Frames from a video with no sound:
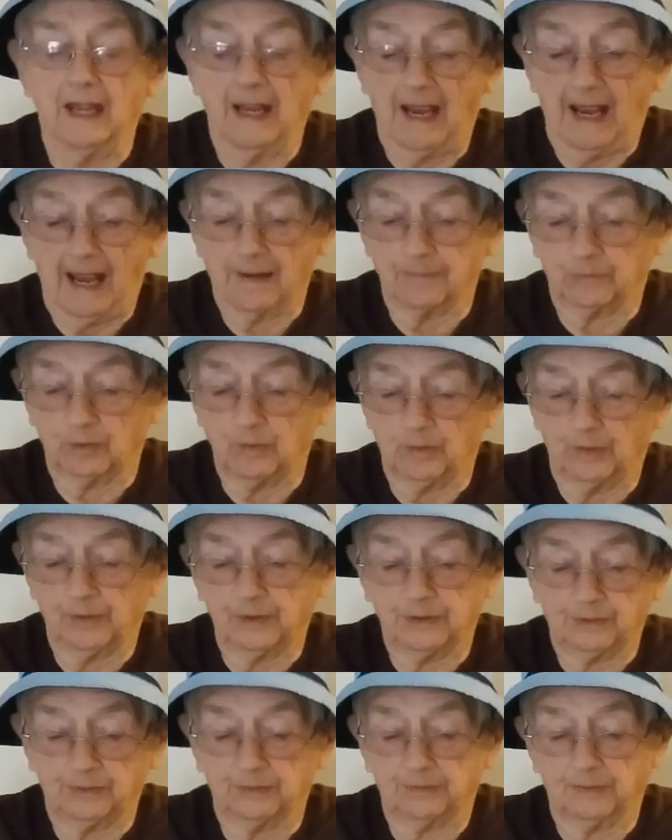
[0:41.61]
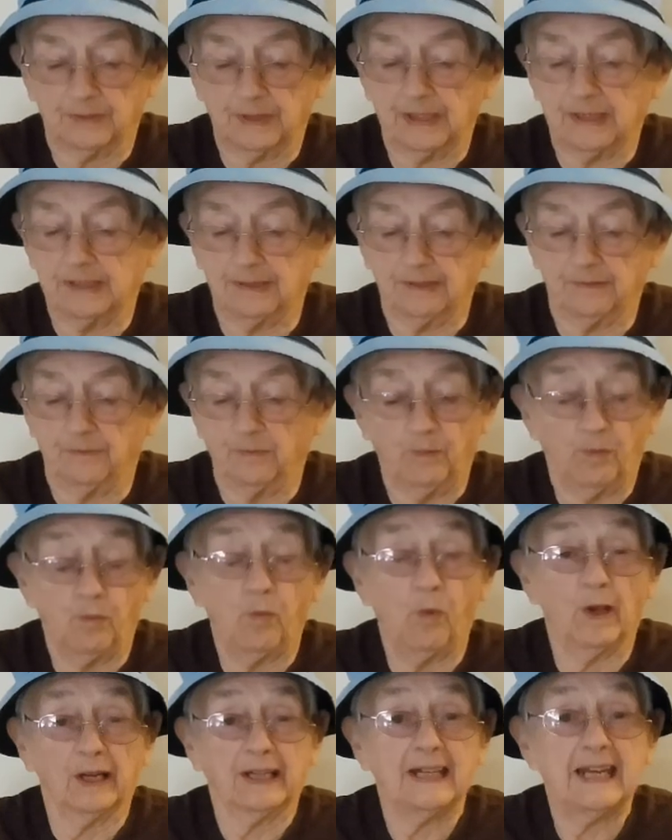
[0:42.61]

I'm going to read what